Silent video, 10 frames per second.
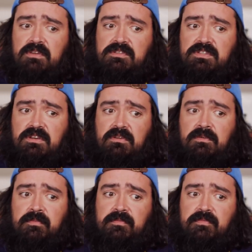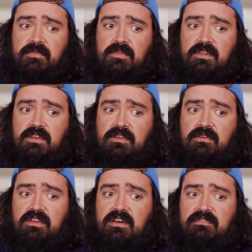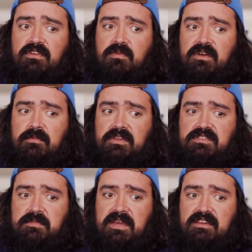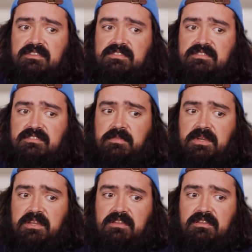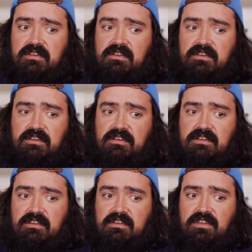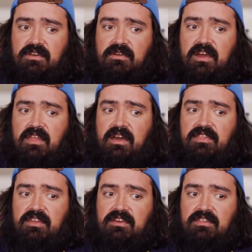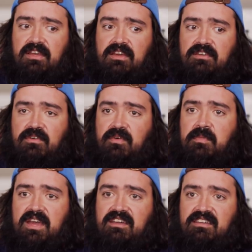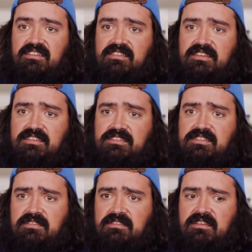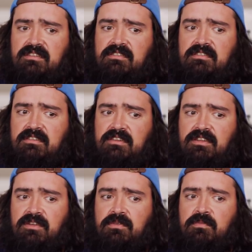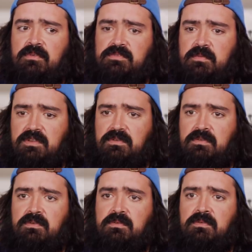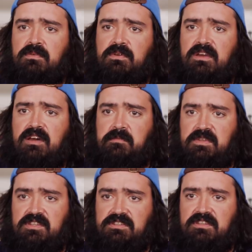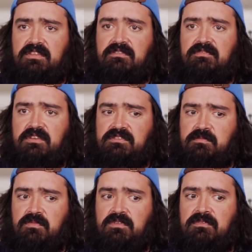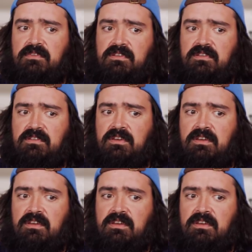So, you know, it covered quite a bit of space, but you know, I, I think that going back into this and, and, you know, once we do a competition that involves more of the